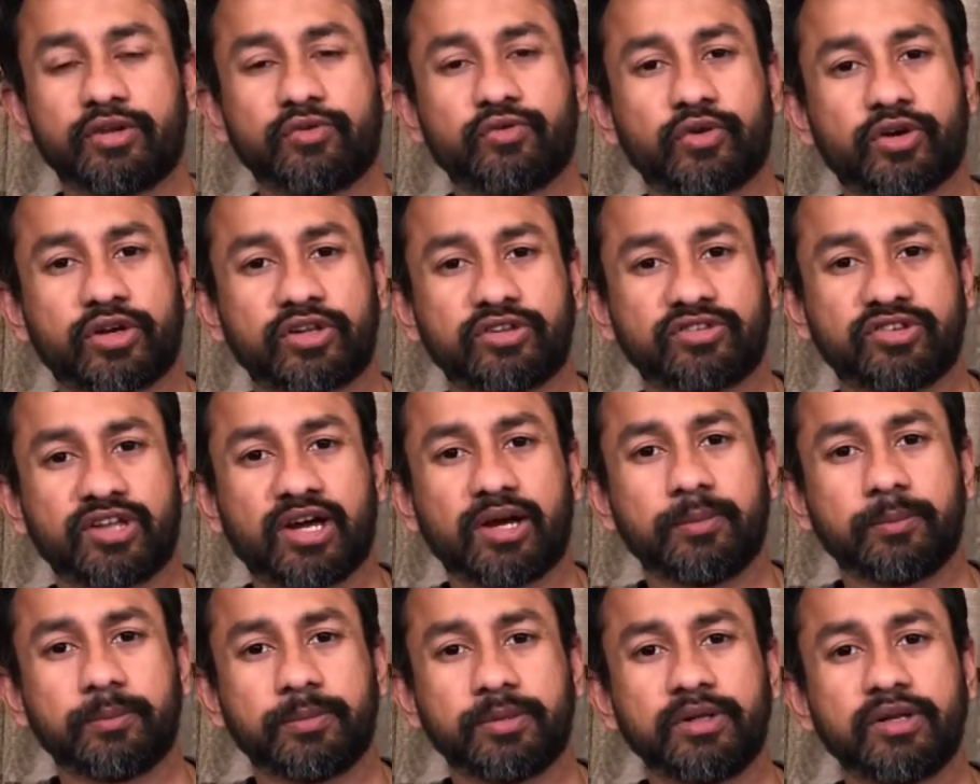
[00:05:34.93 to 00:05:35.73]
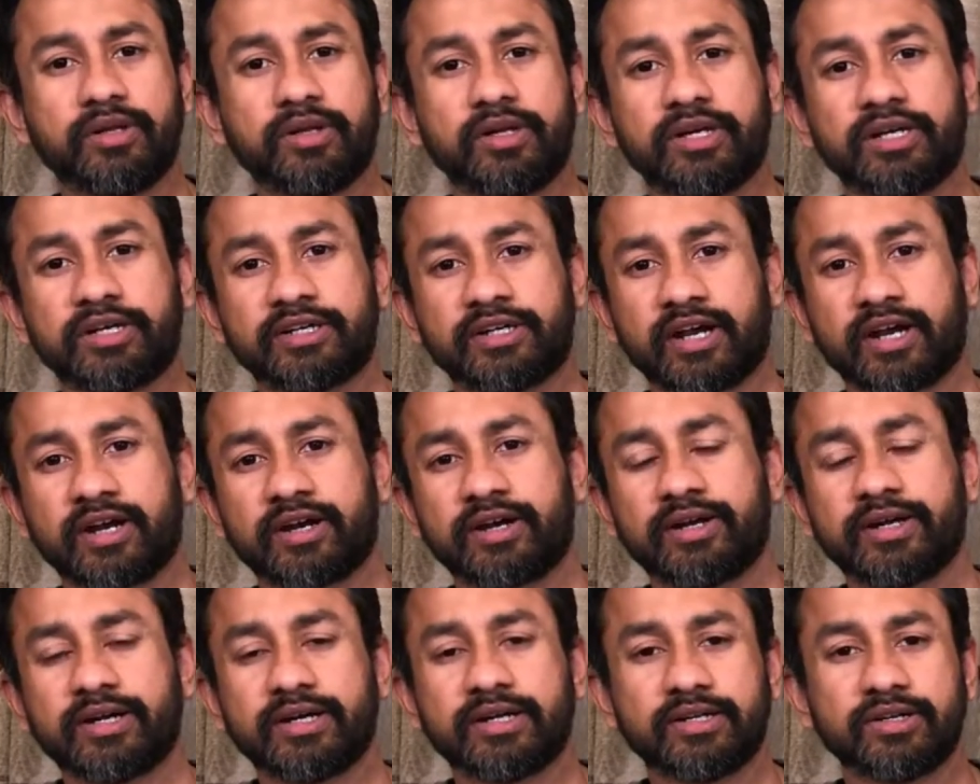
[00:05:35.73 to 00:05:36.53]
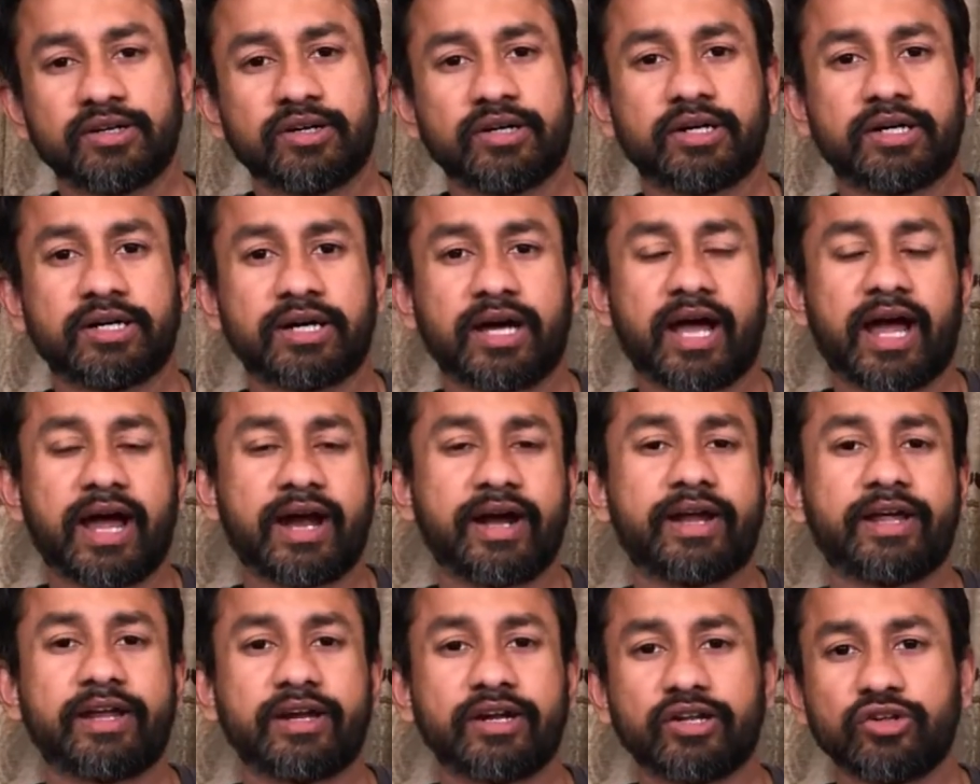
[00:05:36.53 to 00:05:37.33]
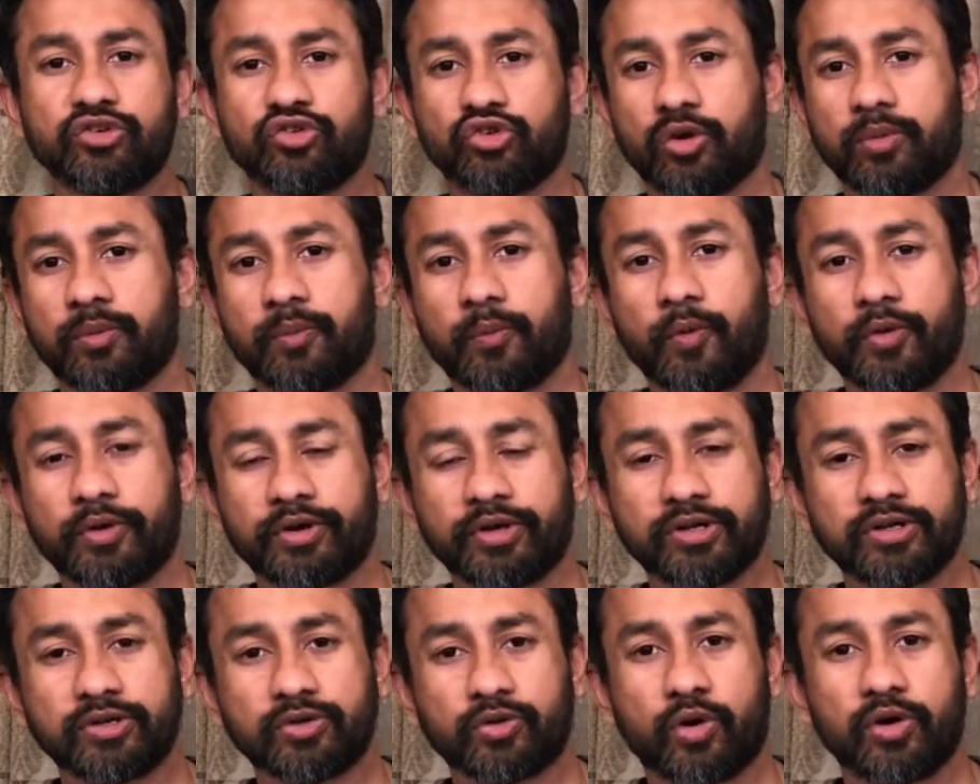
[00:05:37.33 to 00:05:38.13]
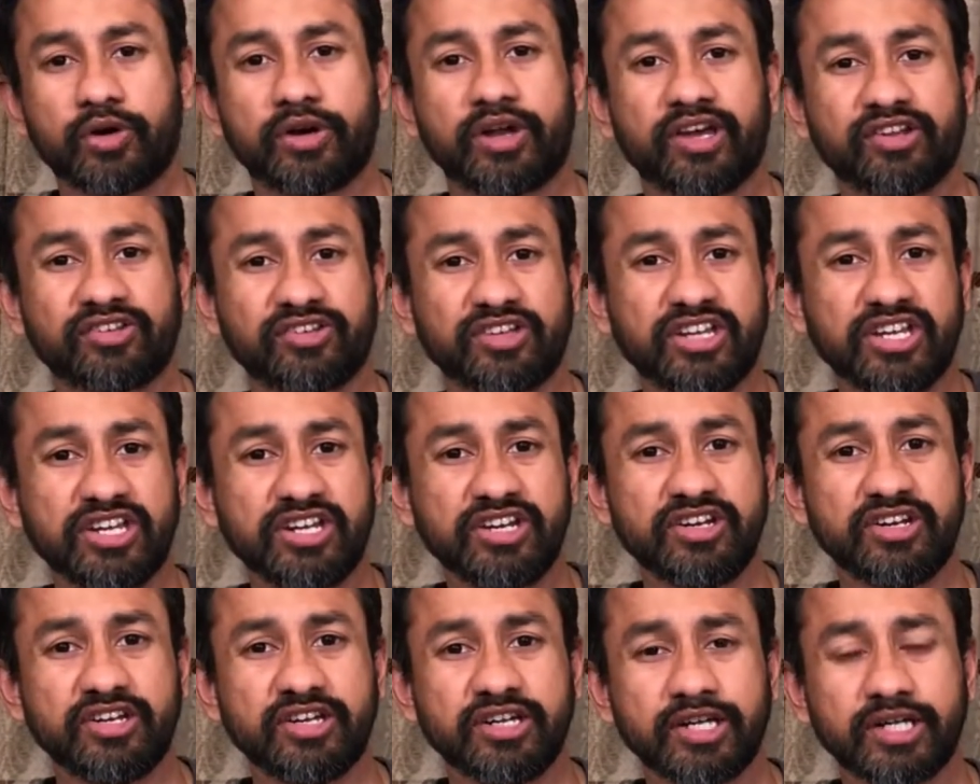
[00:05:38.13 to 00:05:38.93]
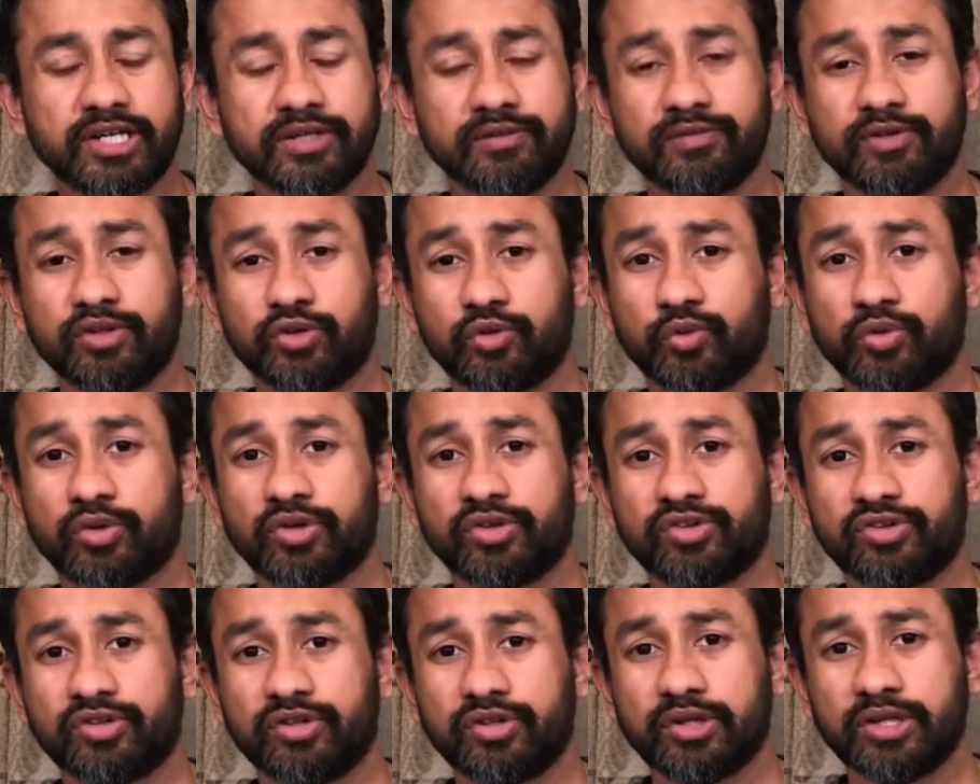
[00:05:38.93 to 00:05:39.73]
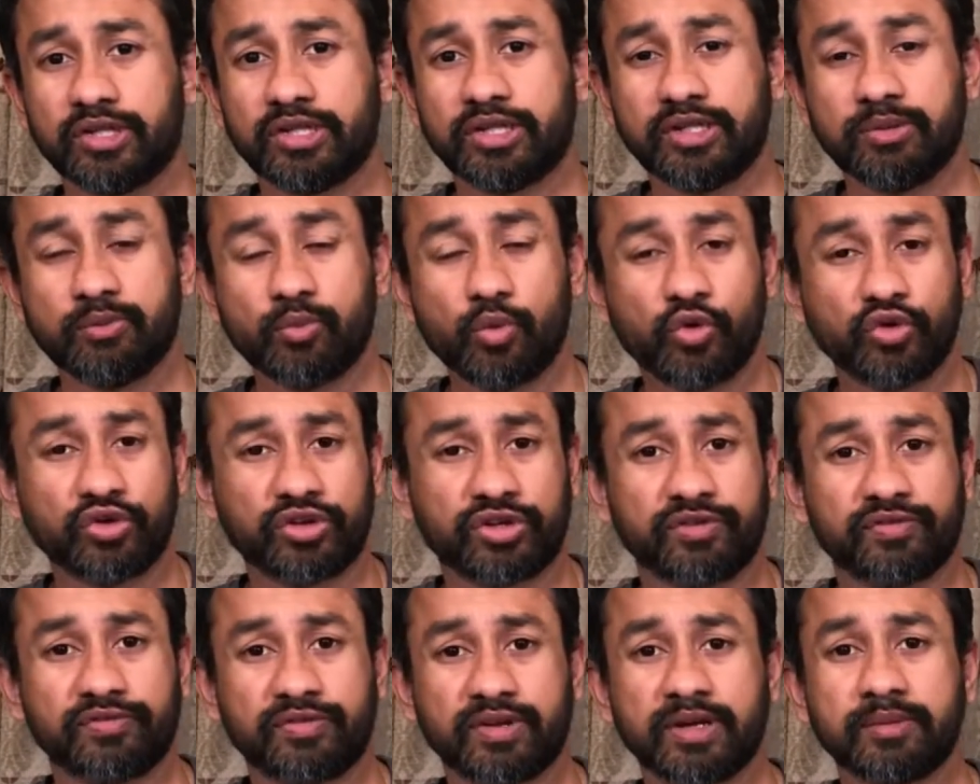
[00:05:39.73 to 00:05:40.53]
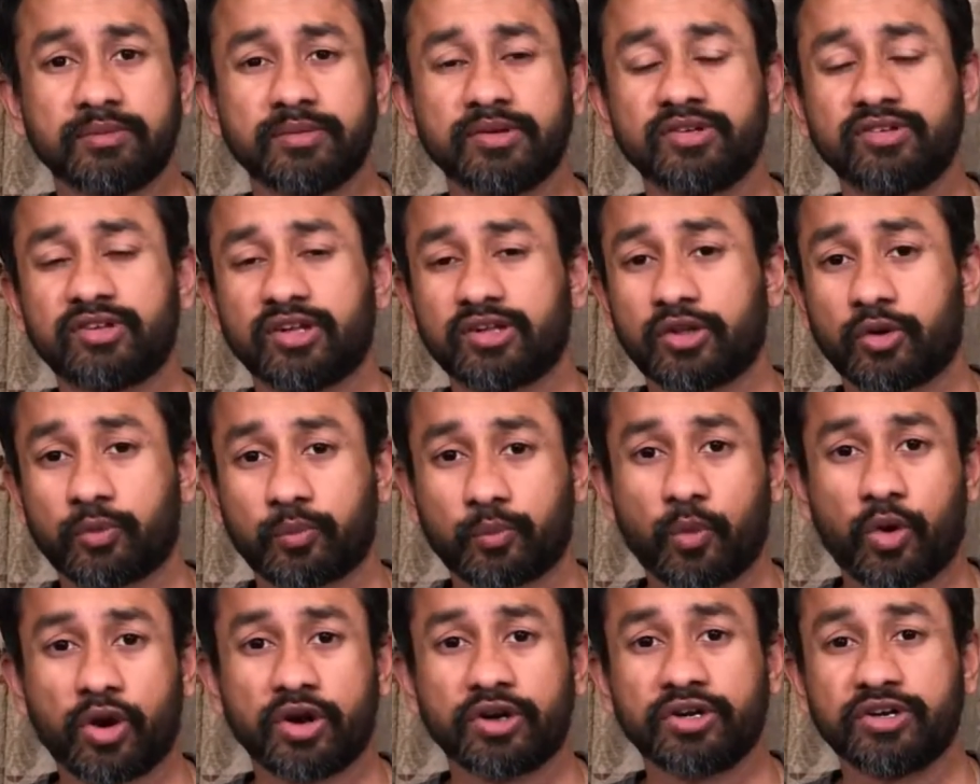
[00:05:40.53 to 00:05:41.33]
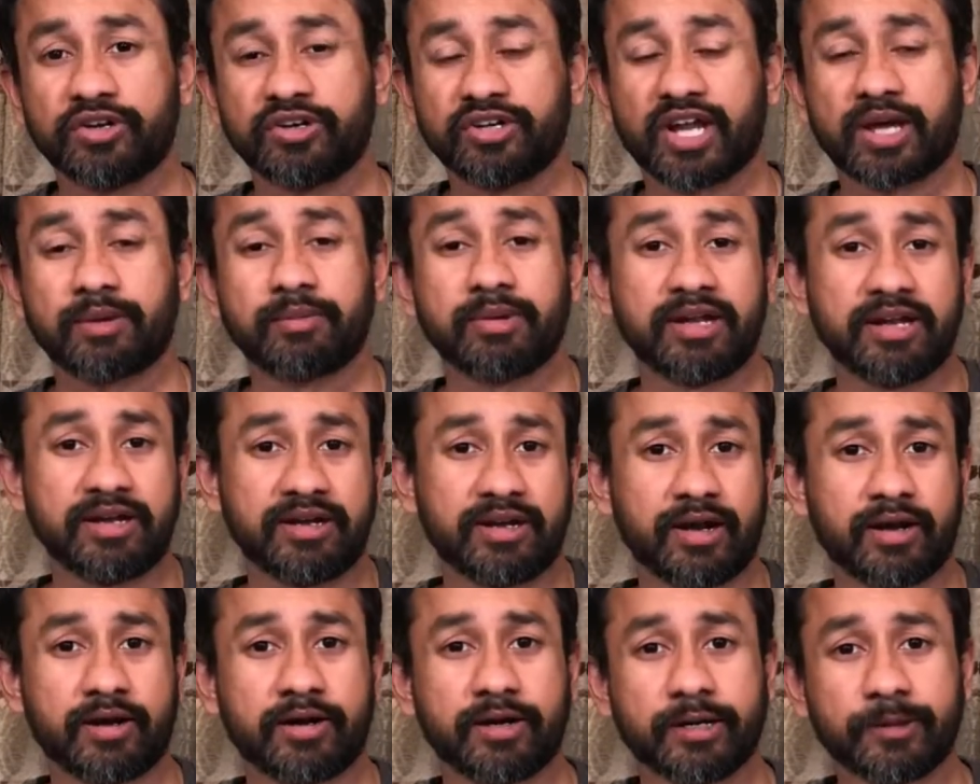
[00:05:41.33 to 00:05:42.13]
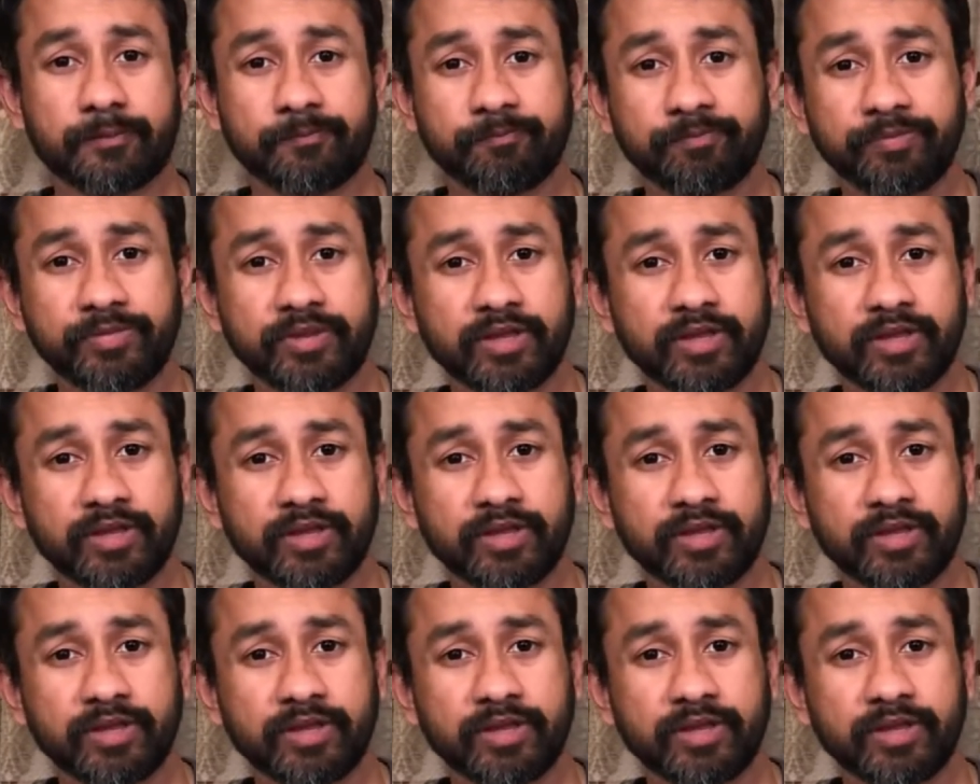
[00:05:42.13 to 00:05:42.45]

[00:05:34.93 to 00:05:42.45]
For example, Canada had a job portal called as Indeed, which was the most famous at that point in time in Canada.